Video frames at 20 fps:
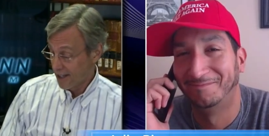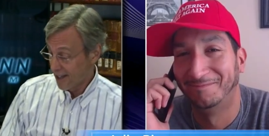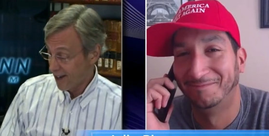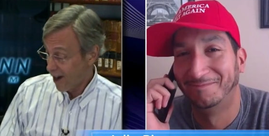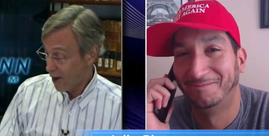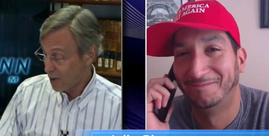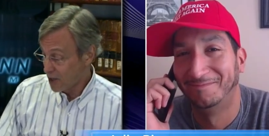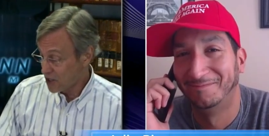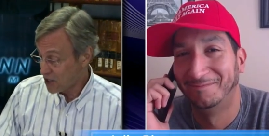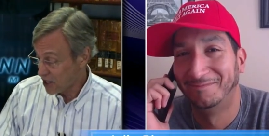
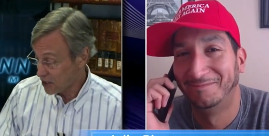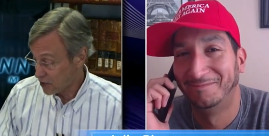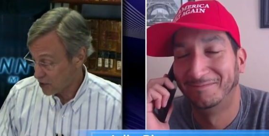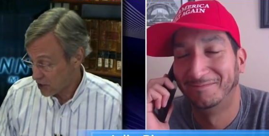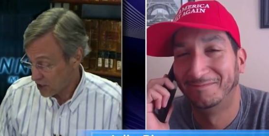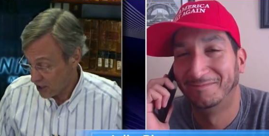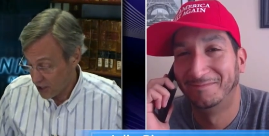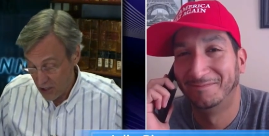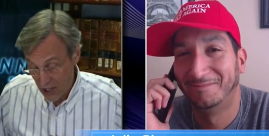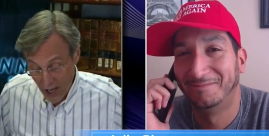Speaker 1: always
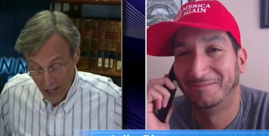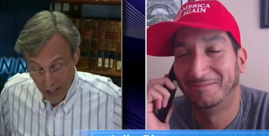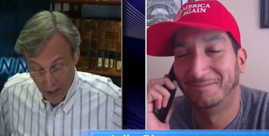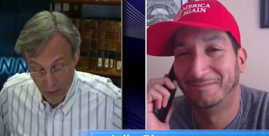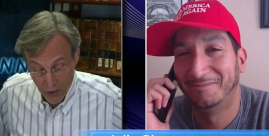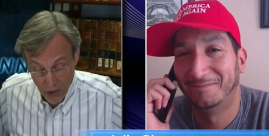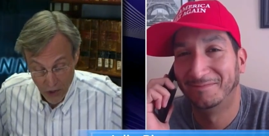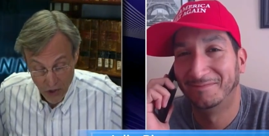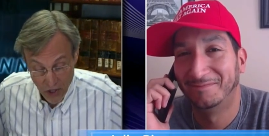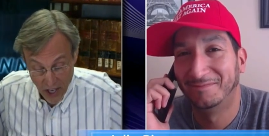interesting
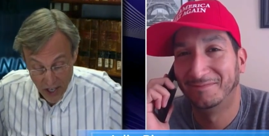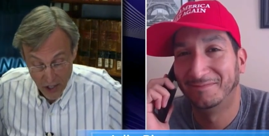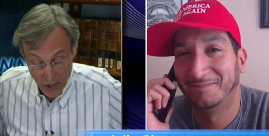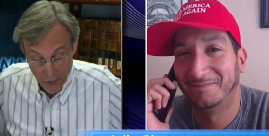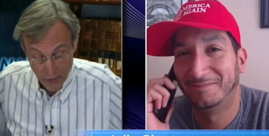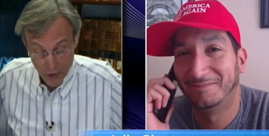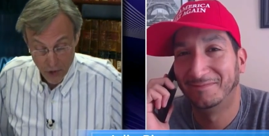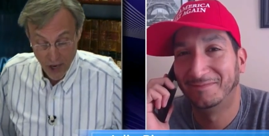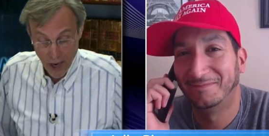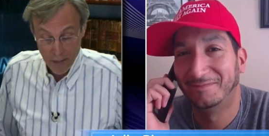talking with you. Thank
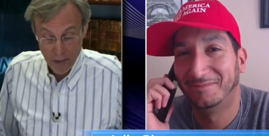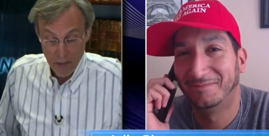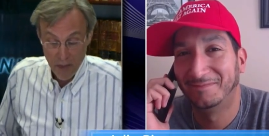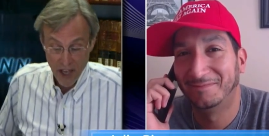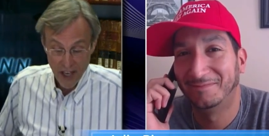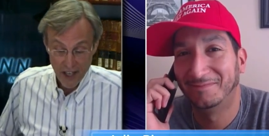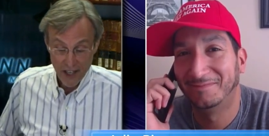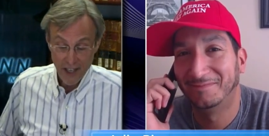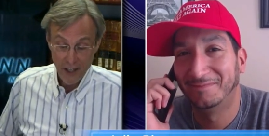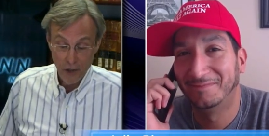you for dropping
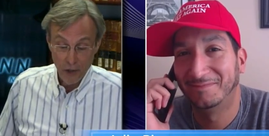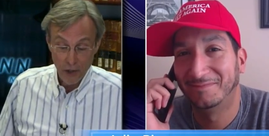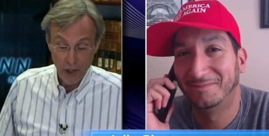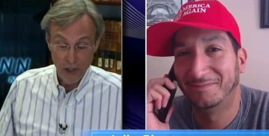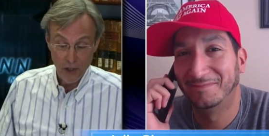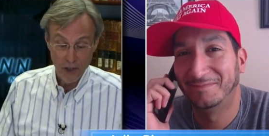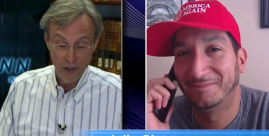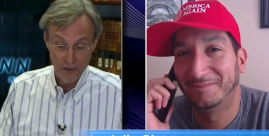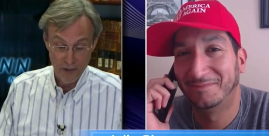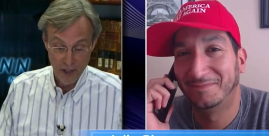by today.
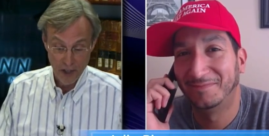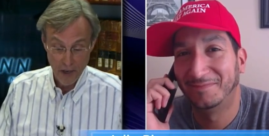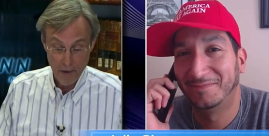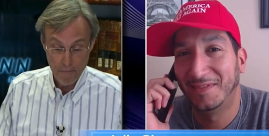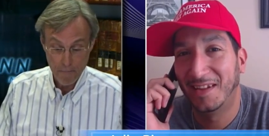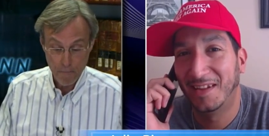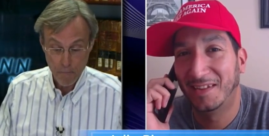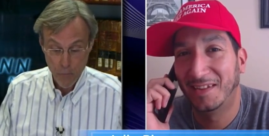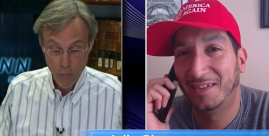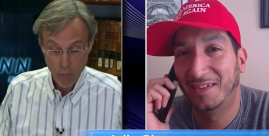Julio
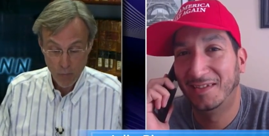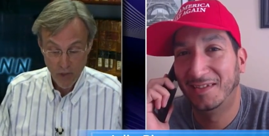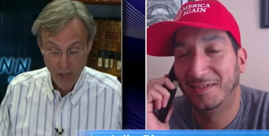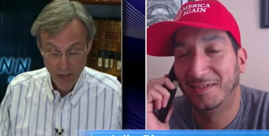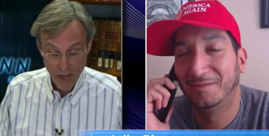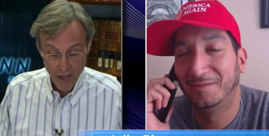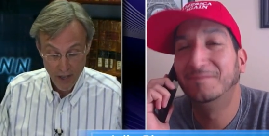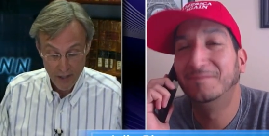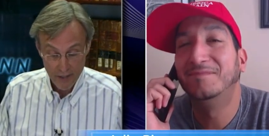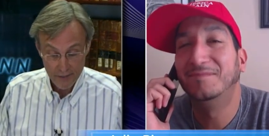Rivera.
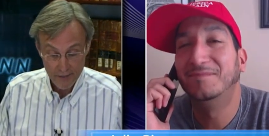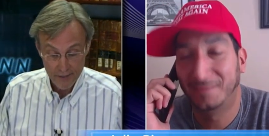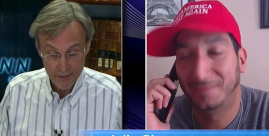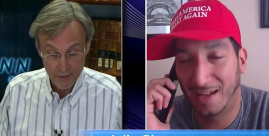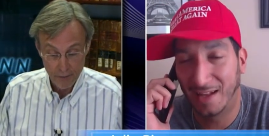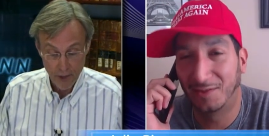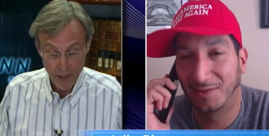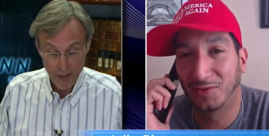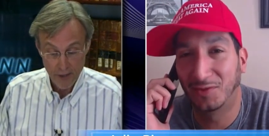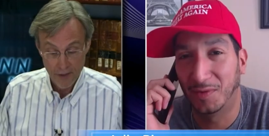
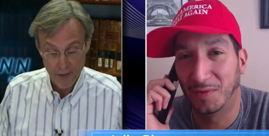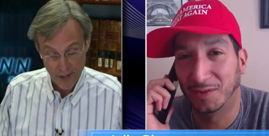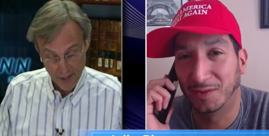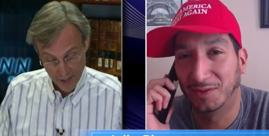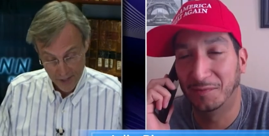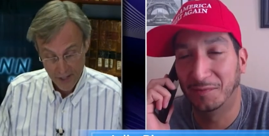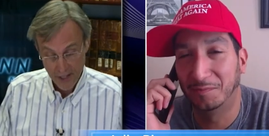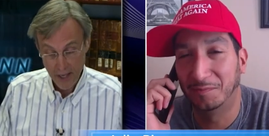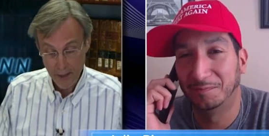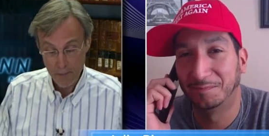Thank you so much,
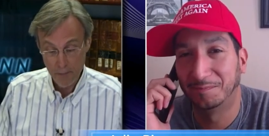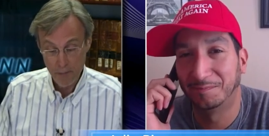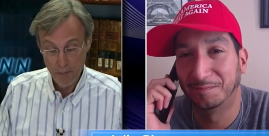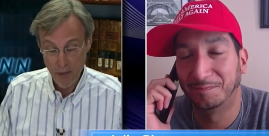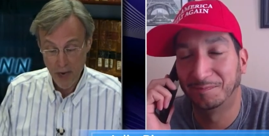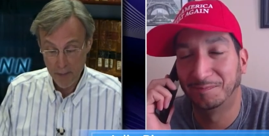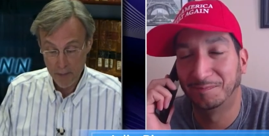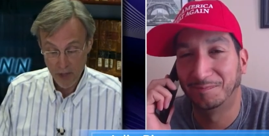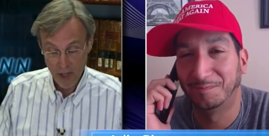Tom. Yep, my